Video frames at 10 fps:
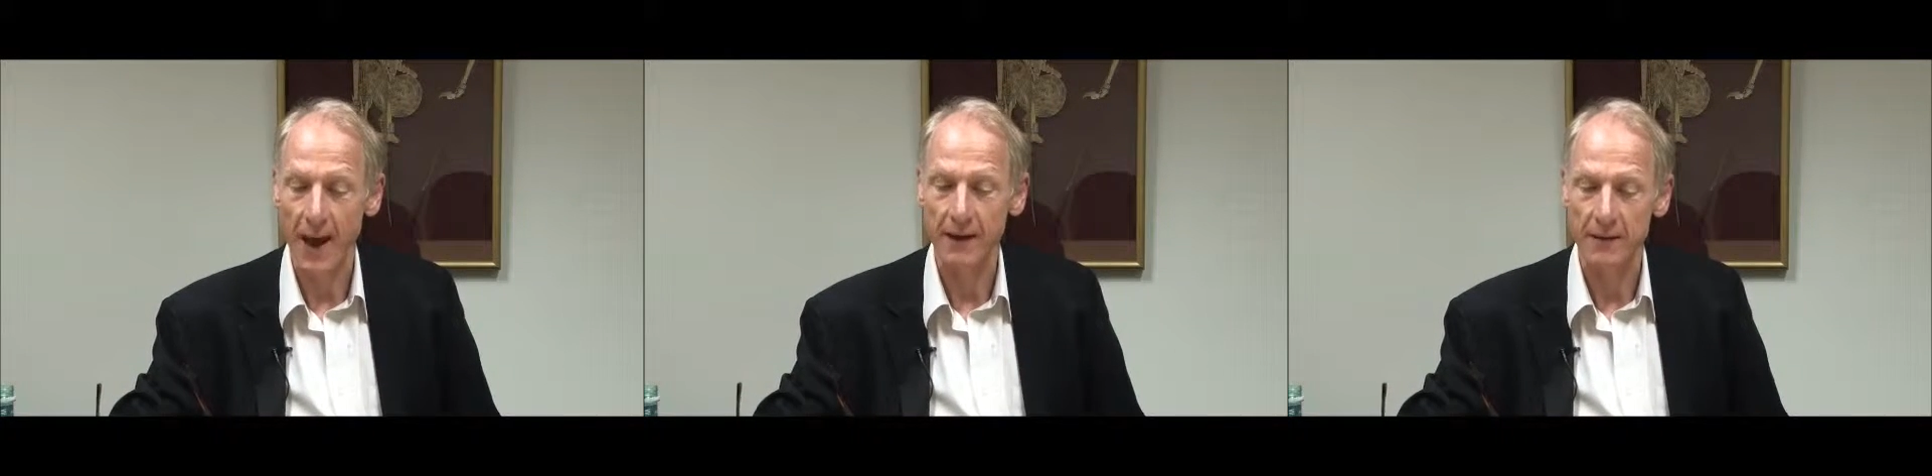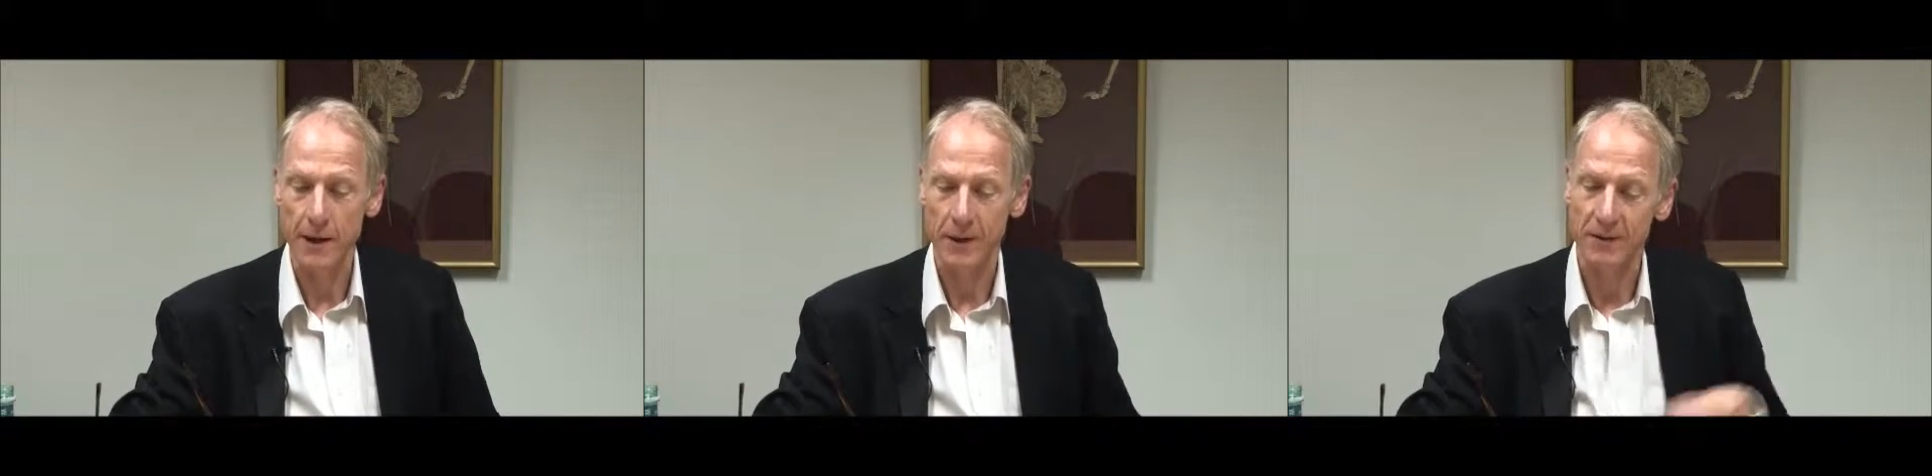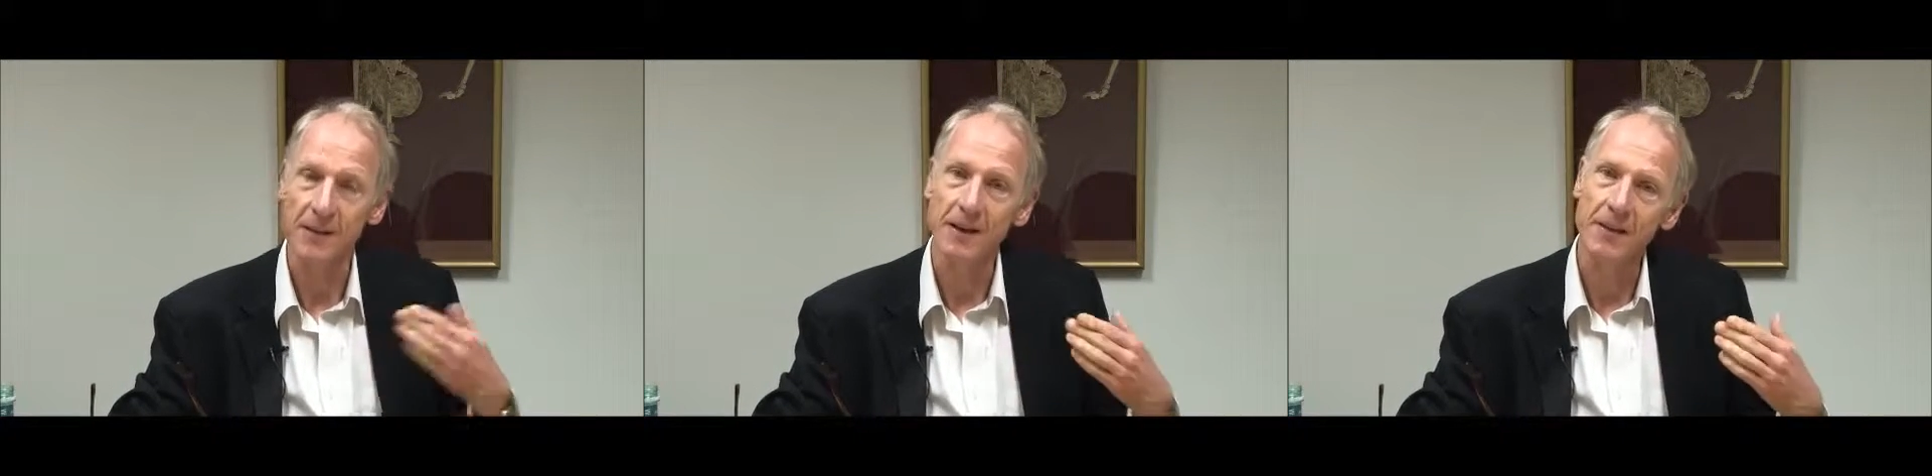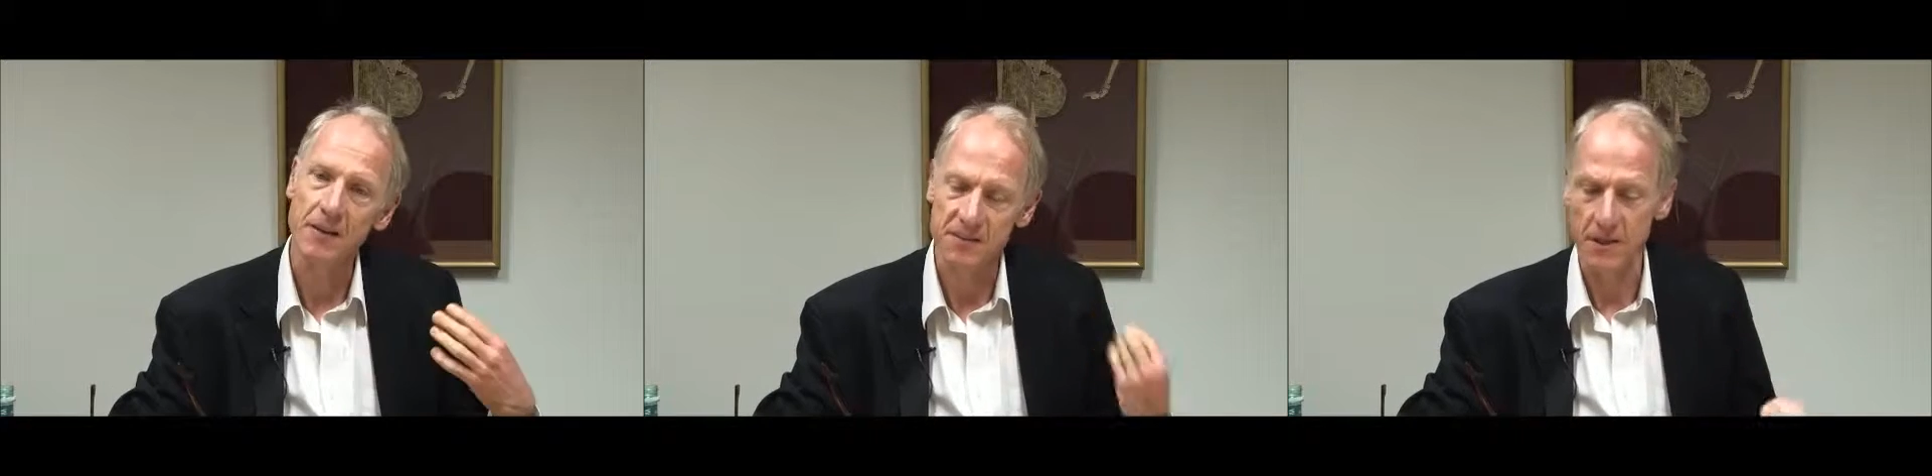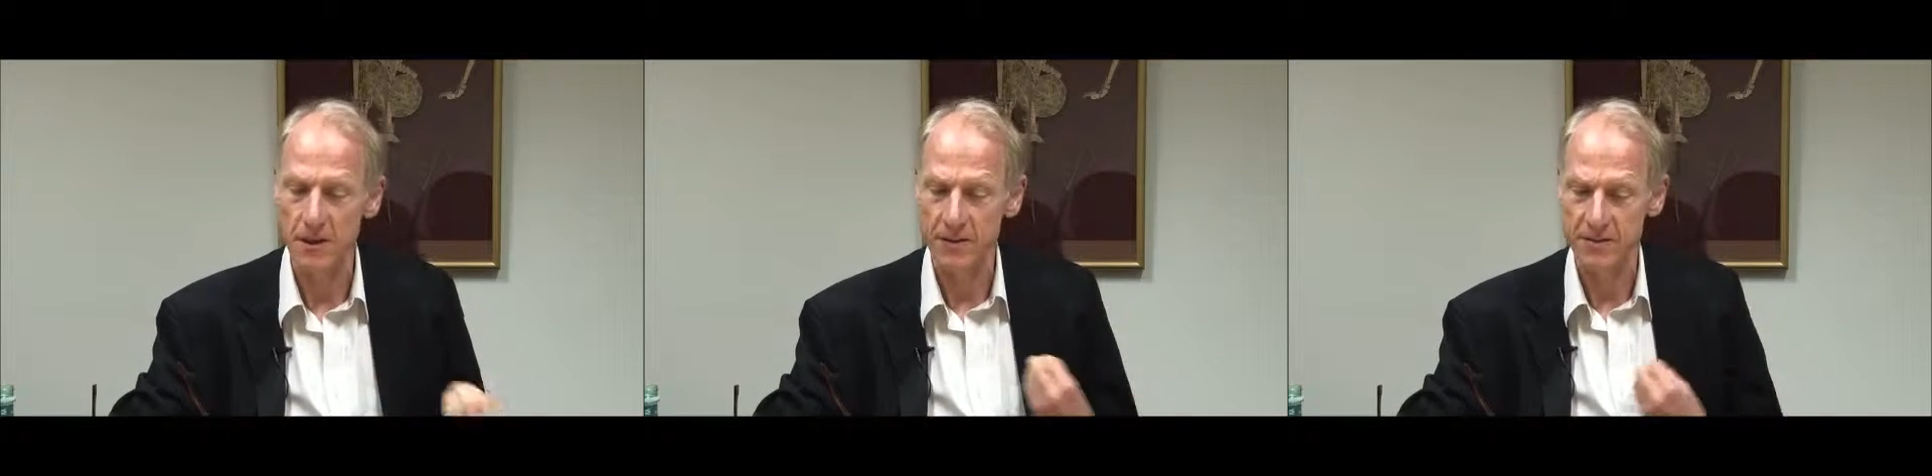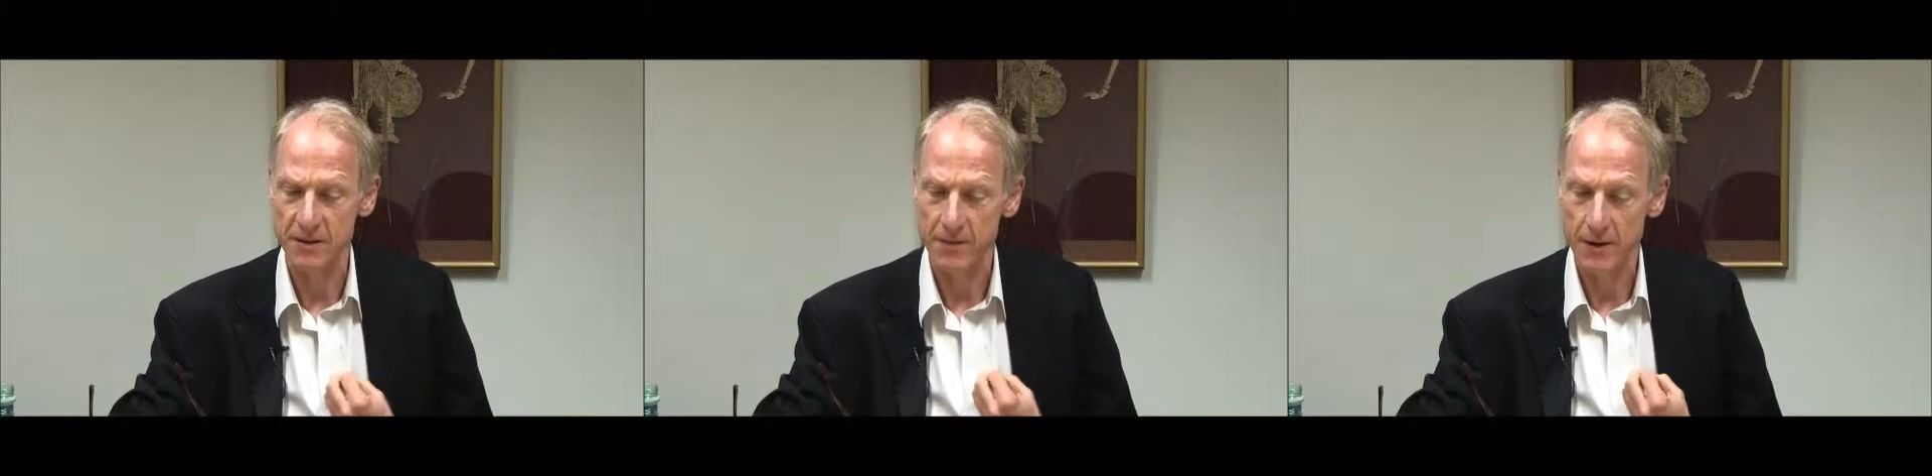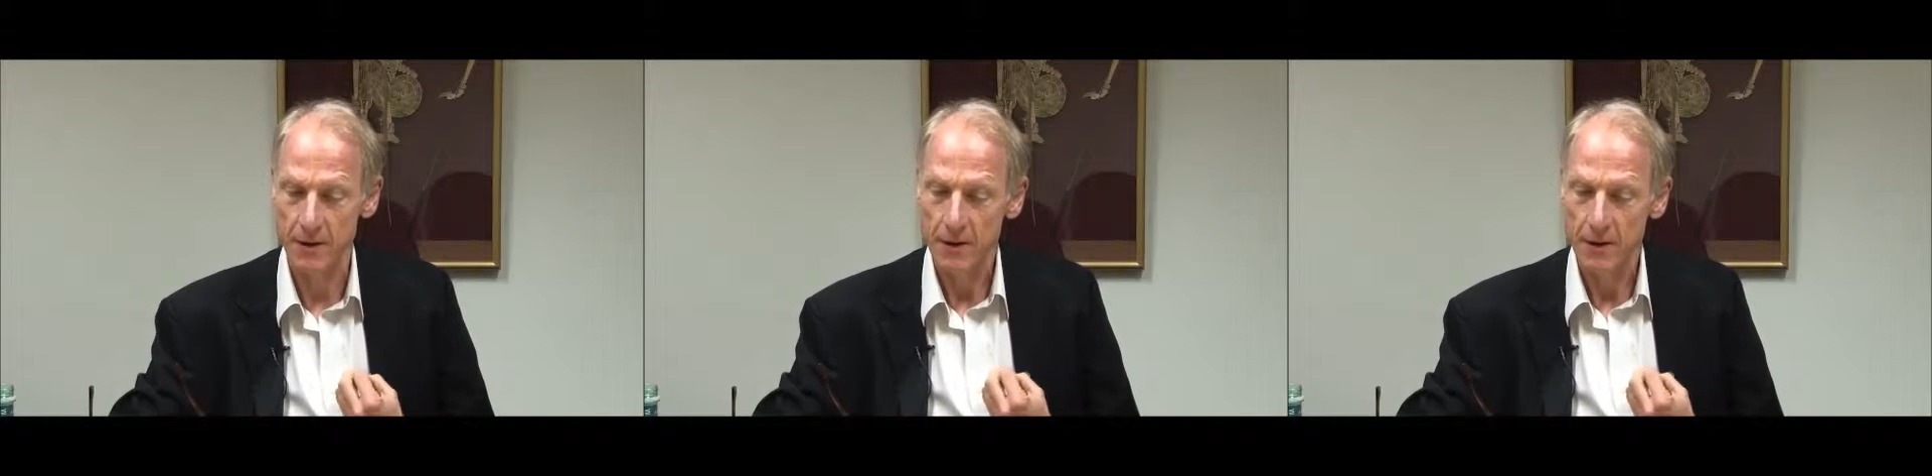academics in the service of a